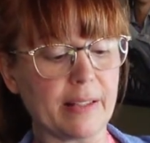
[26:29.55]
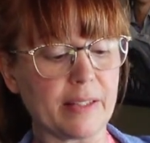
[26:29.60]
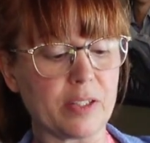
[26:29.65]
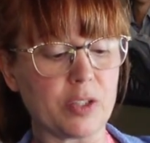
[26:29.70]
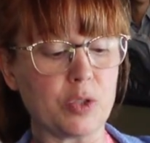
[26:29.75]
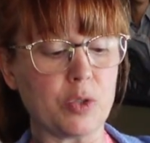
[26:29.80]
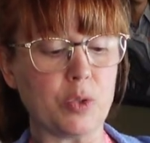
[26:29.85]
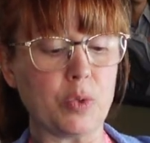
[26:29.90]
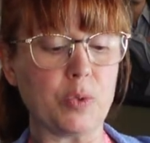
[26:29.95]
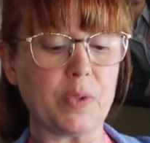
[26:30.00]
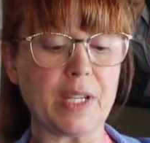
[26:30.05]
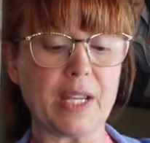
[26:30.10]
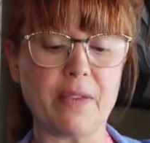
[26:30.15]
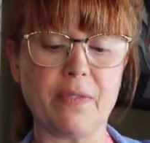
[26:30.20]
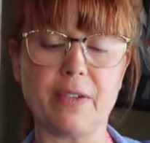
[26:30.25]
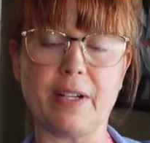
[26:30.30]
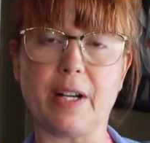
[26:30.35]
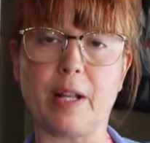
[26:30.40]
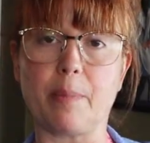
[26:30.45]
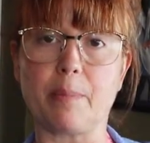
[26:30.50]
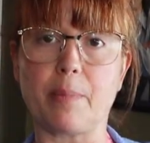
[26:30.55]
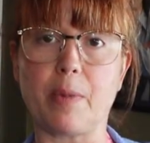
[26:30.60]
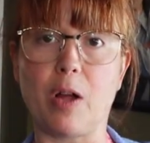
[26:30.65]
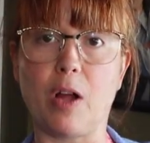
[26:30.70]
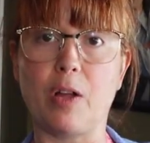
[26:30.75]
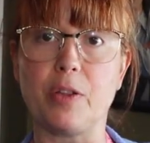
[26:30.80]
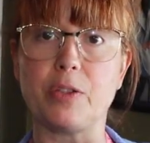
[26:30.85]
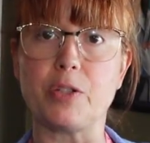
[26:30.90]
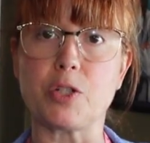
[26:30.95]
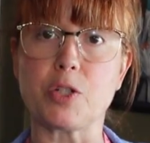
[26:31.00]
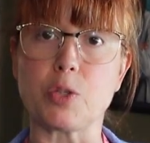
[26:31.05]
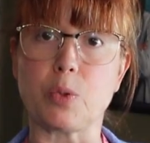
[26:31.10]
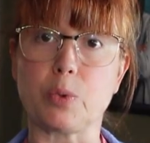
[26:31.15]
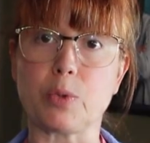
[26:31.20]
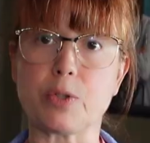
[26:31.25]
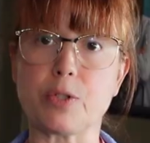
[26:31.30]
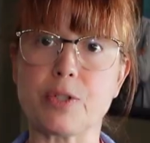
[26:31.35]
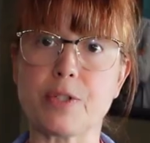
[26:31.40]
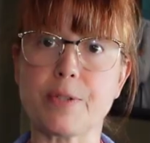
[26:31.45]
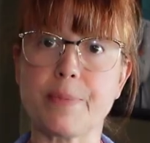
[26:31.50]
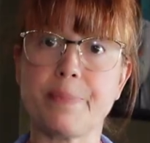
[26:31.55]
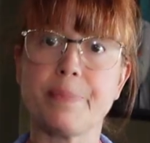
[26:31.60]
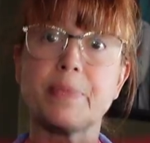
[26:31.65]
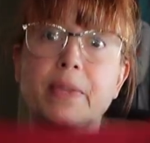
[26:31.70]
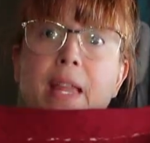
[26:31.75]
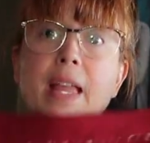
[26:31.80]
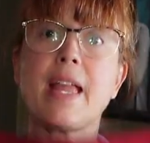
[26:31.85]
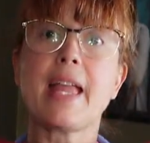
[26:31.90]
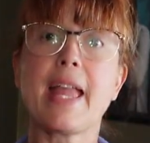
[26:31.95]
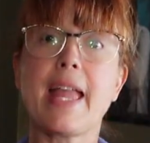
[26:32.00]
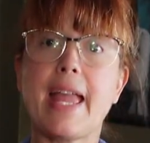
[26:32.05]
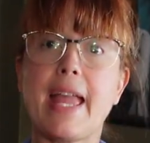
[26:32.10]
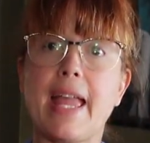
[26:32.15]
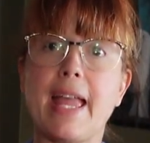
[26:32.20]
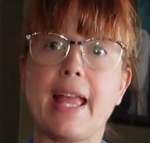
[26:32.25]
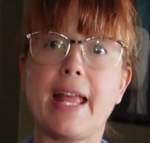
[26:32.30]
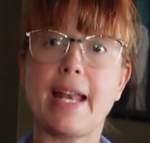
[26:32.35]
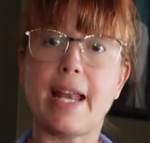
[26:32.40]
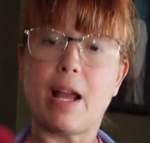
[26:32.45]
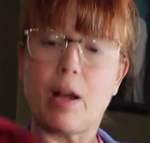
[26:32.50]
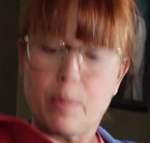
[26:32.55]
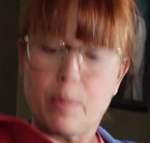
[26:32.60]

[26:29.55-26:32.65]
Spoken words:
to even it up on the shoulders. And now